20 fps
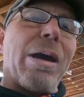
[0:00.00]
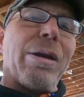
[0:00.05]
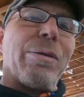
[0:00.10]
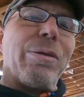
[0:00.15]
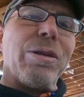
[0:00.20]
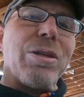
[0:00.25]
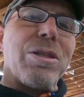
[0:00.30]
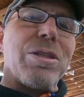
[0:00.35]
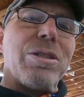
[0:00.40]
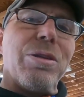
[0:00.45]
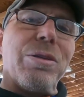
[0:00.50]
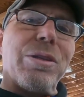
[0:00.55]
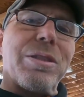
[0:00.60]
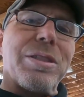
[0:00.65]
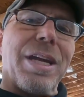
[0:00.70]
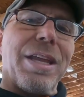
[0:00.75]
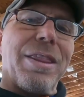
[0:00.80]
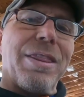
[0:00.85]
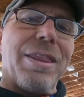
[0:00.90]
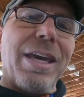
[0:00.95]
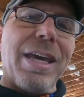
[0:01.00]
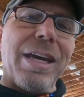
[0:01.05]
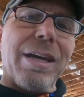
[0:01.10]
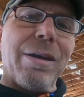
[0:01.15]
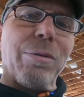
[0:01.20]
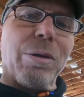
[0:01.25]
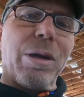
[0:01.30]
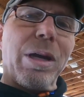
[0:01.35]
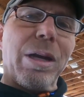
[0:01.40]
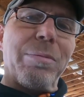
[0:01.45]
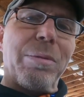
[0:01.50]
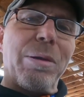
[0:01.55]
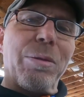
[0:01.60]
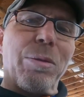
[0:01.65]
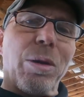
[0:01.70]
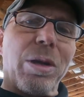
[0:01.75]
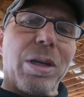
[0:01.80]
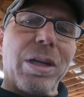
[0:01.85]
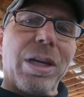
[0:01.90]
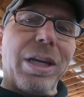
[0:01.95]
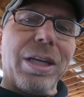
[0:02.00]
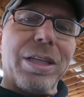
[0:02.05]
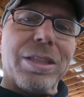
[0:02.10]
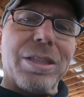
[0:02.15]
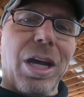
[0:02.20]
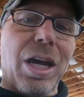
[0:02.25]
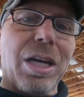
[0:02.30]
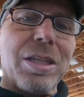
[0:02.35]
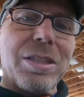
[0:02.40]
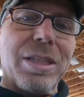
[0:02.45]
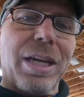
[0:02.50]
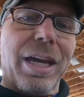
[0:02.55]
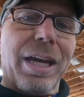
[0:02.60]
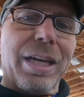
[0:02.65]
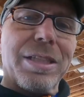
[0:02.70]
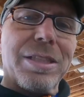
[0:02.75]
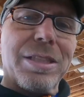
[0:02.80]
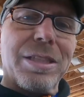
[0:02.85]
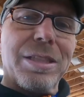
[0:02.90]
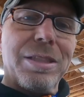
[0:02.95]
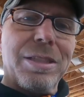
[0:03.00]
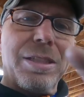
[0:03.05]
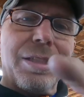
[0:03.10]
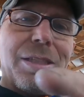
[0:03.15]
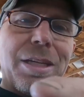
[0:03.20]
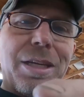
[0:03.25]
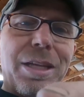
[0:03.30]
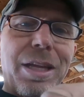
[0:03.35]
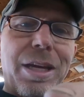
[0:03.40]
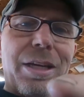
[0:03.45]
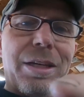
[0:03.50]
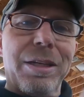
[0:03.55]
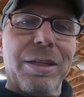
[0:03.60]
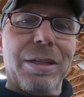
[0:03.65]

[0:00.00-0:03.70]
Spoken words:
back real soon because I think we're gonna be working on exhaust next. See you then.